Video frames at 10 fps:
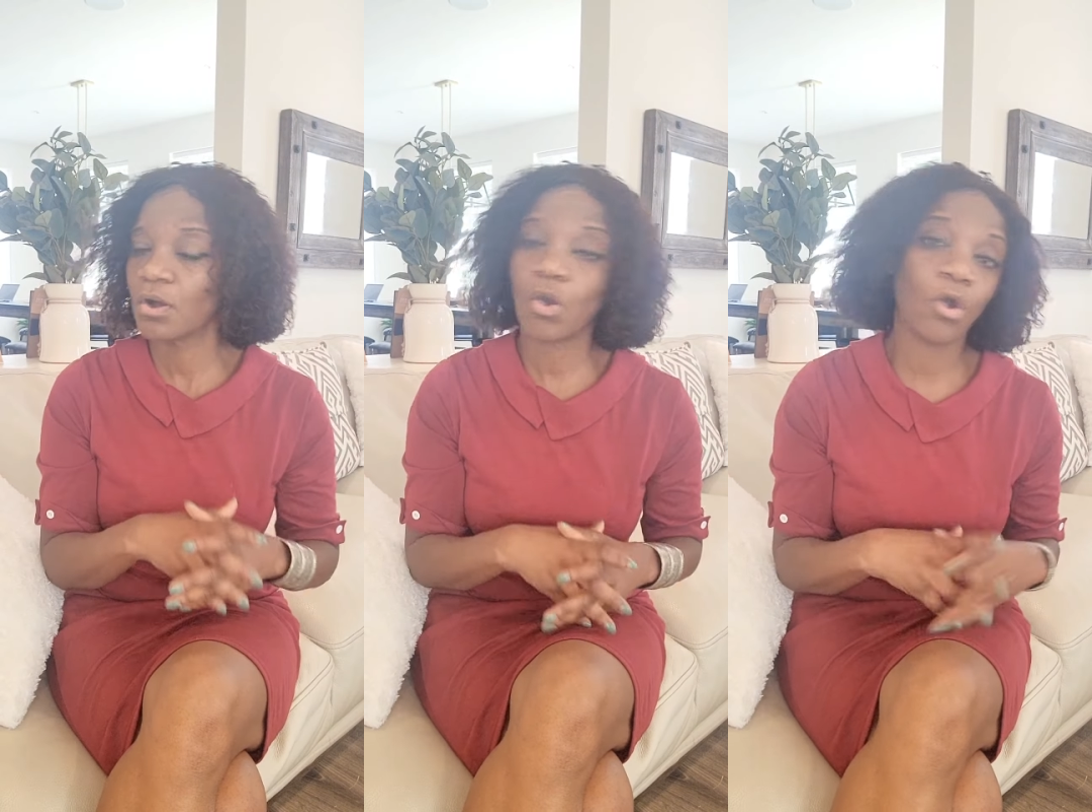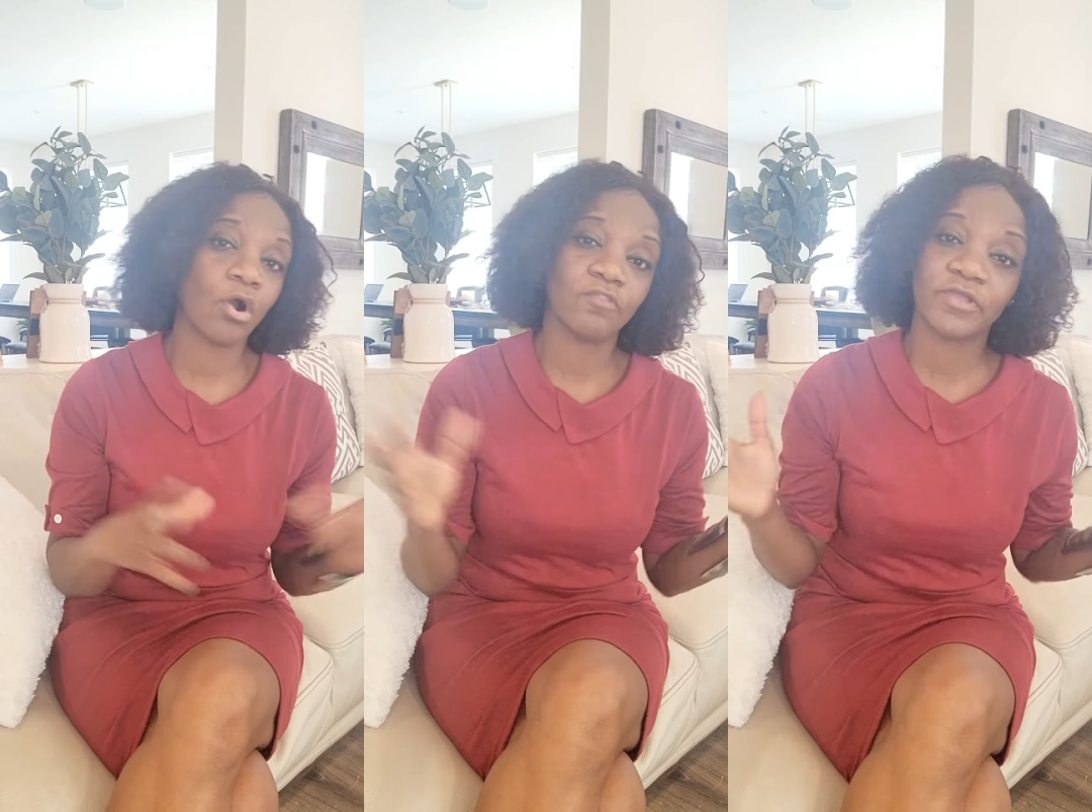
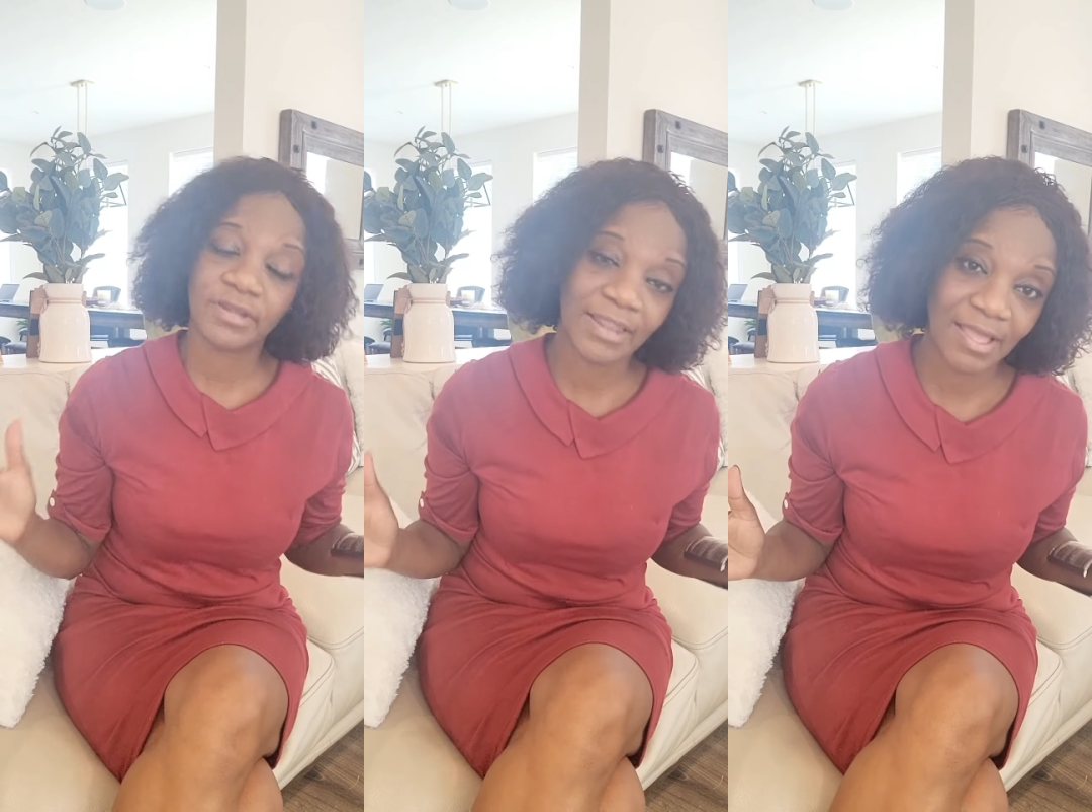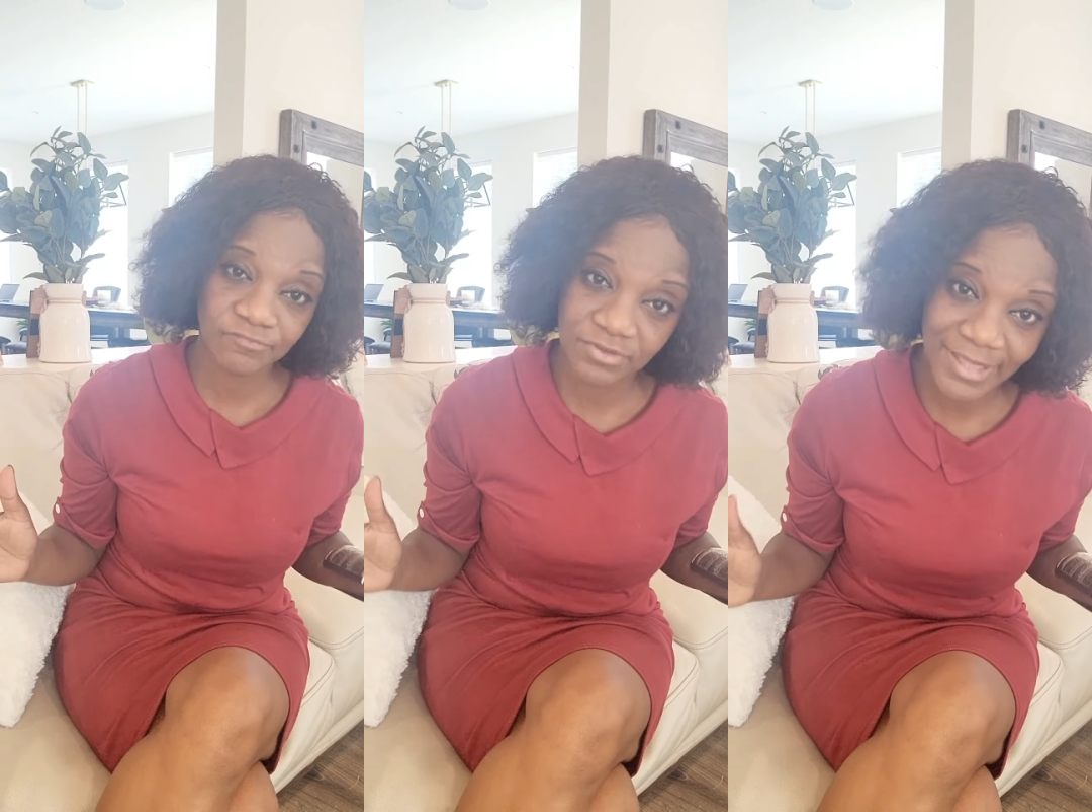all their life
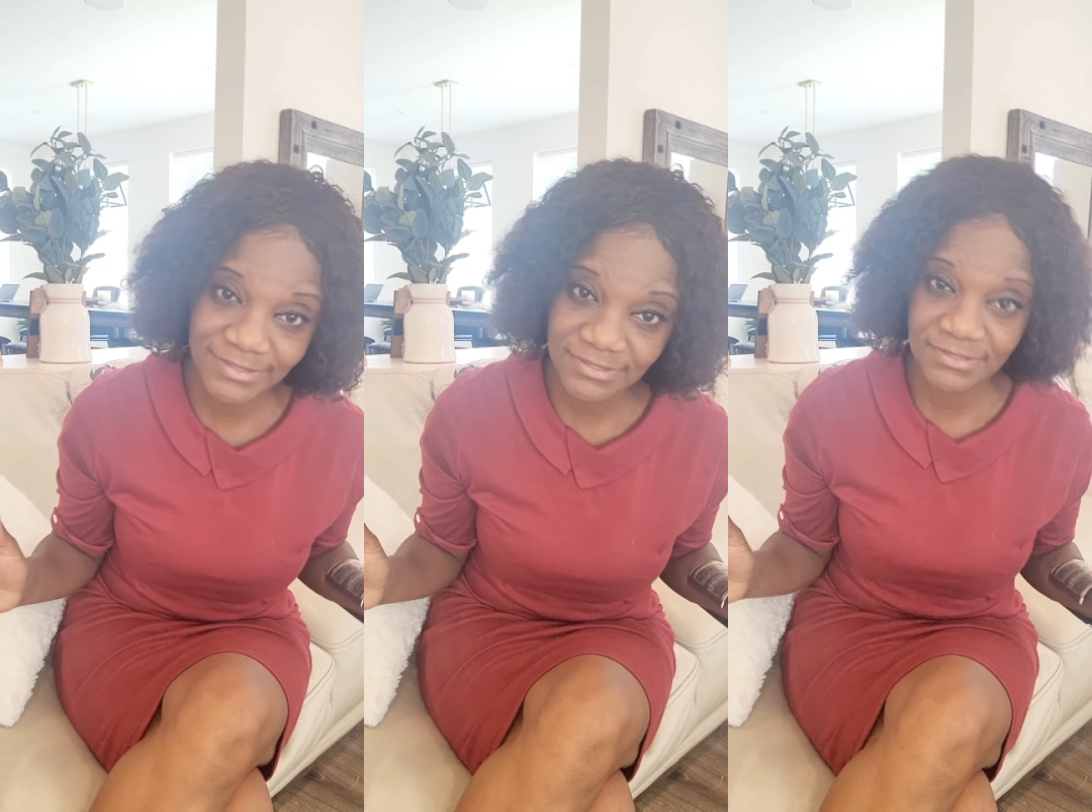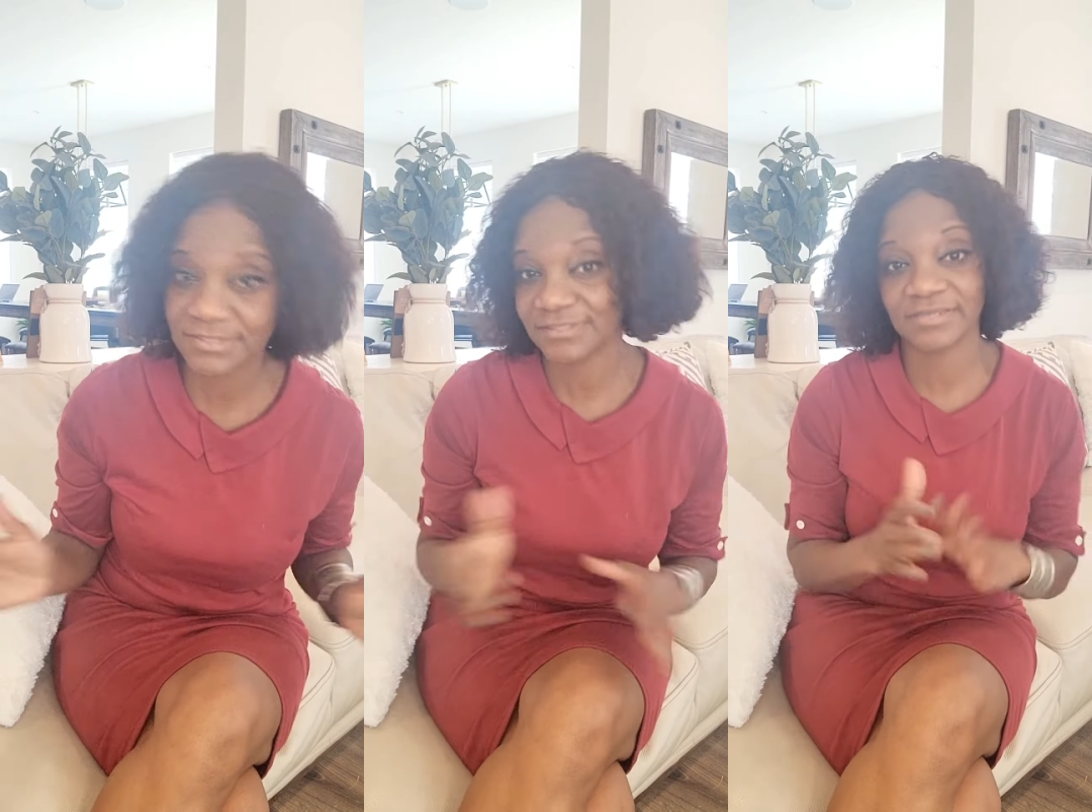to
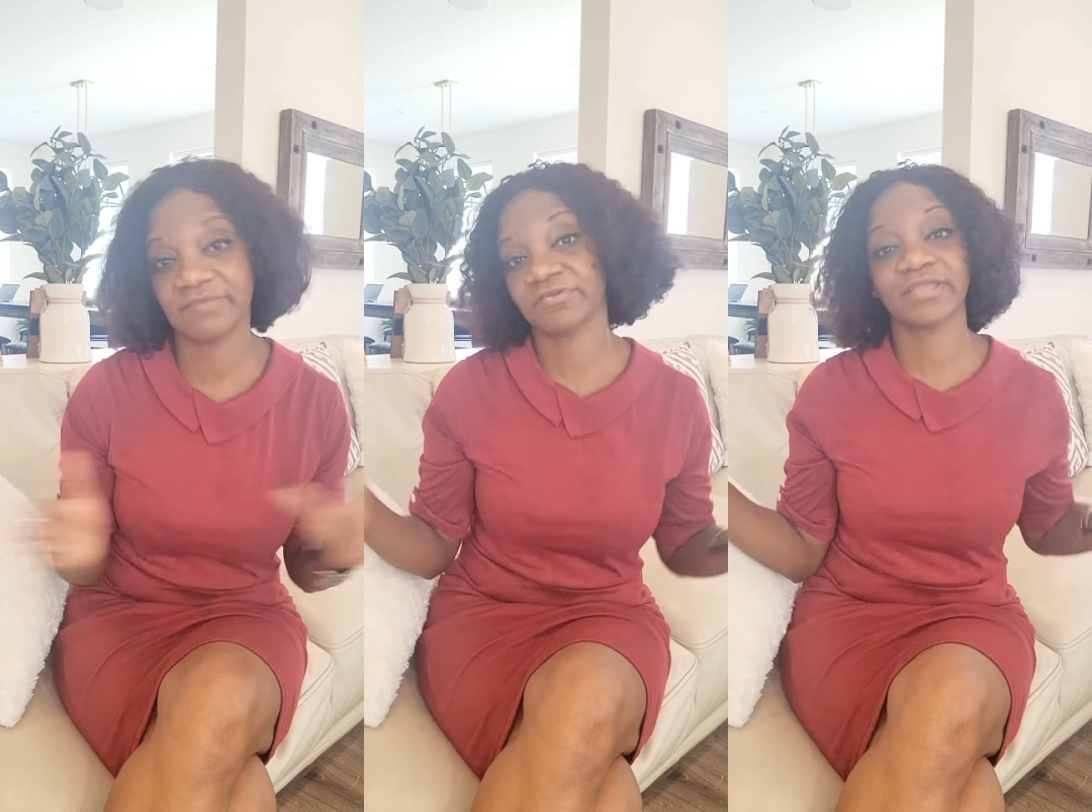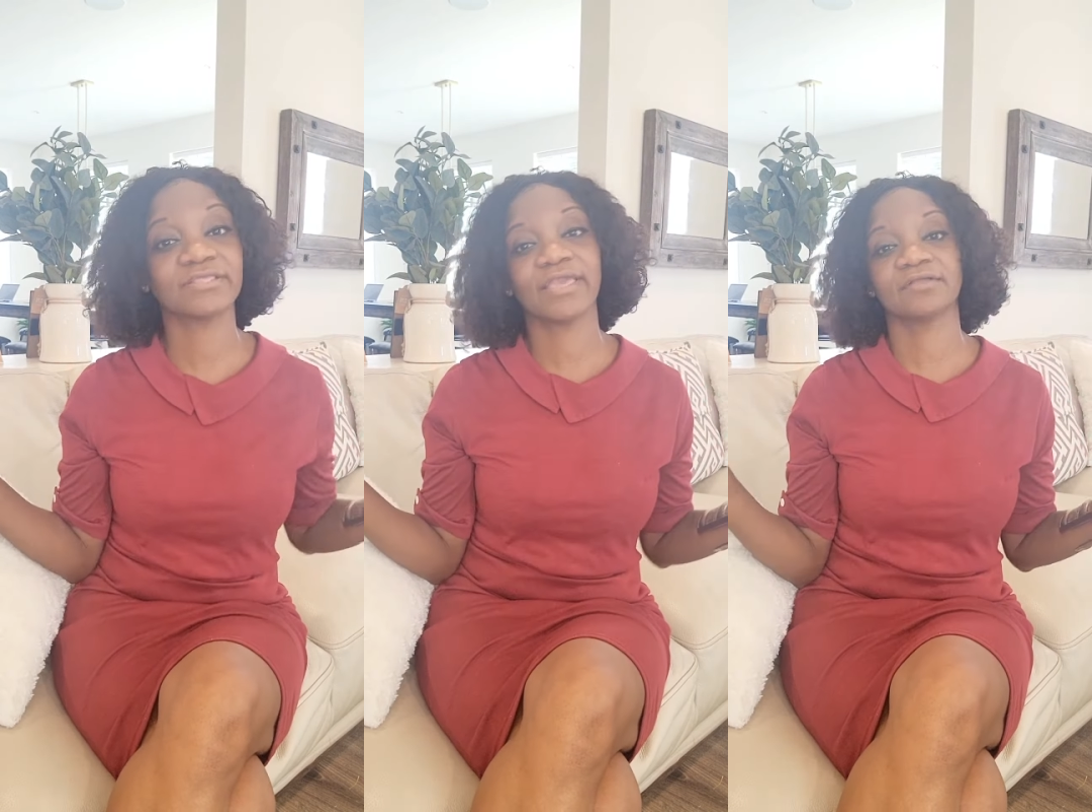96 and never
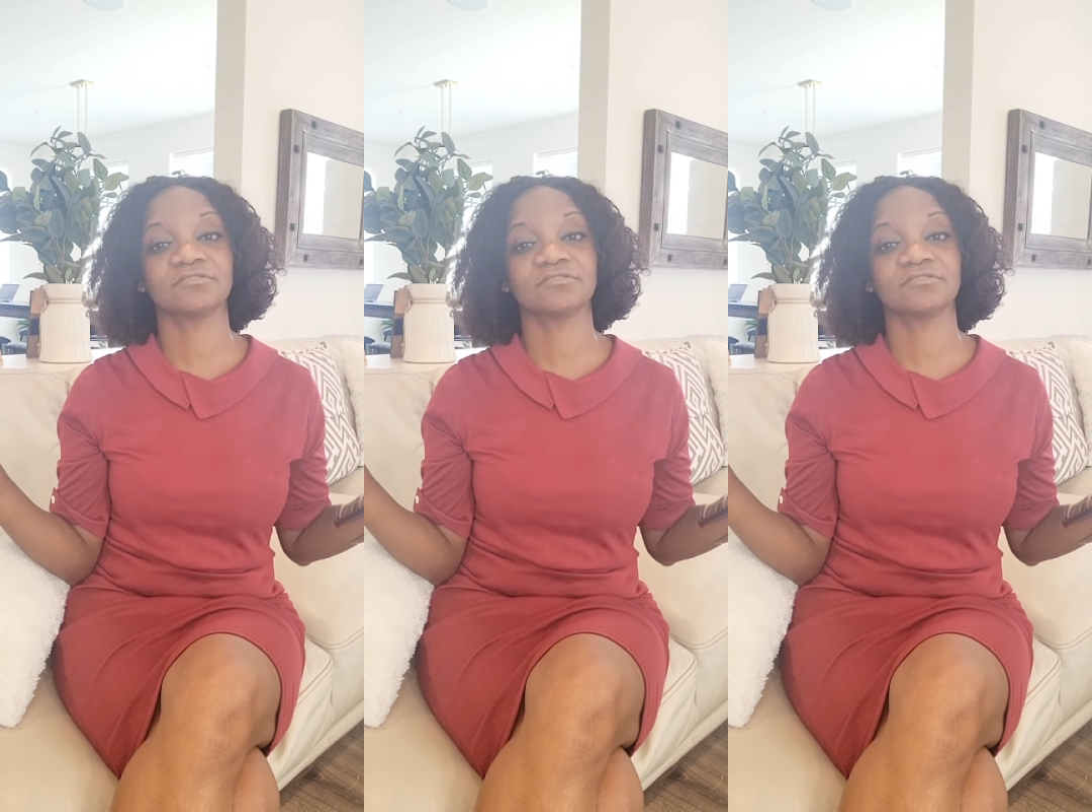get cancer,